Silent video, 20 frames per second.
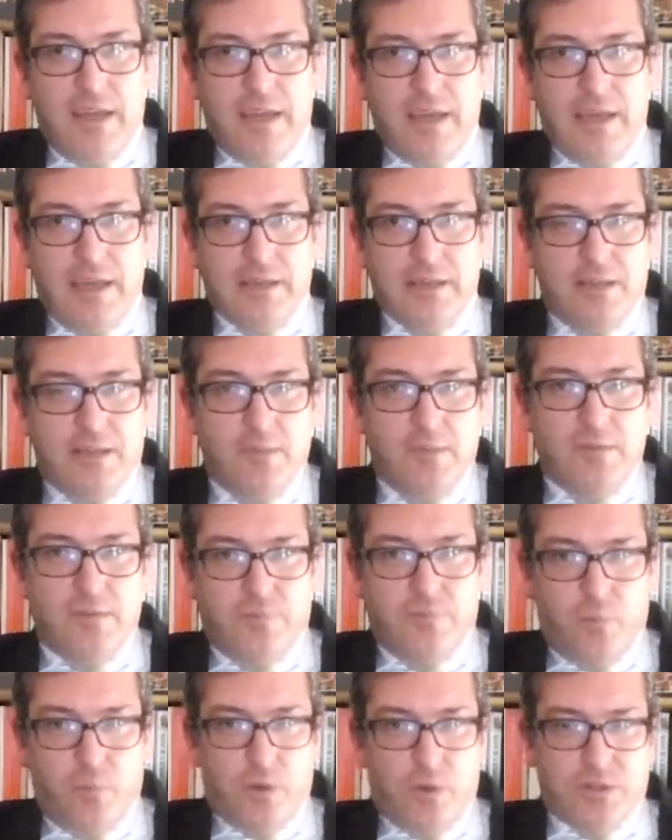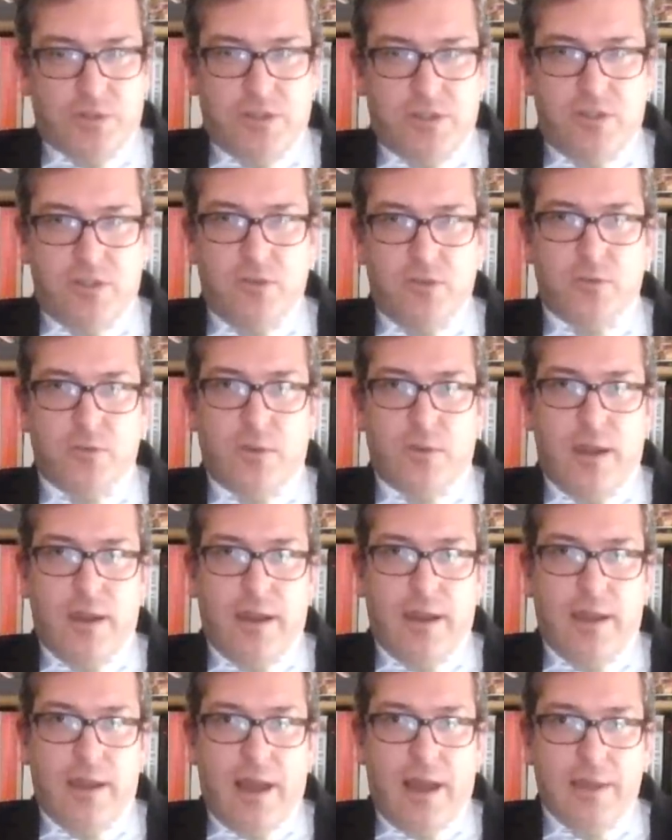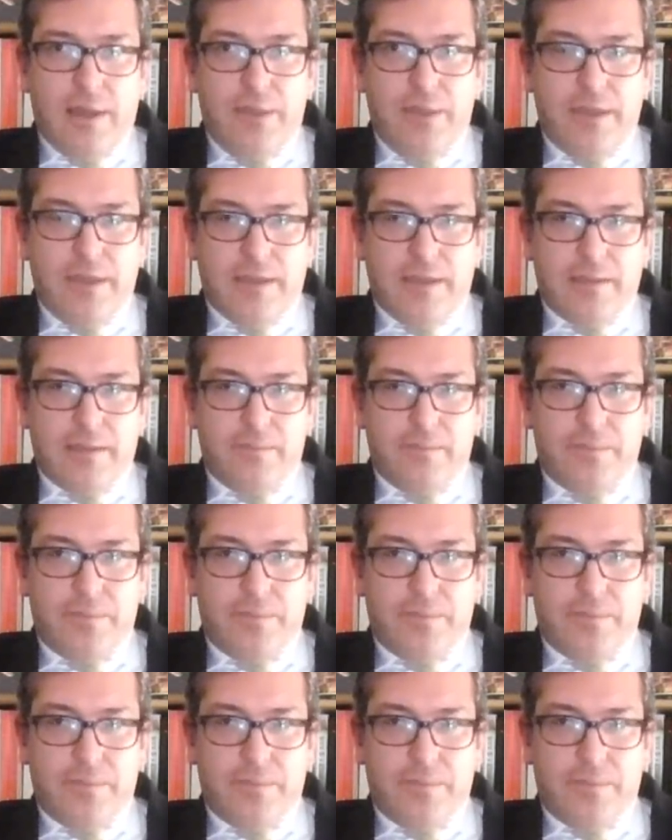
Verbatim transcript: In terms of what to do, I, I think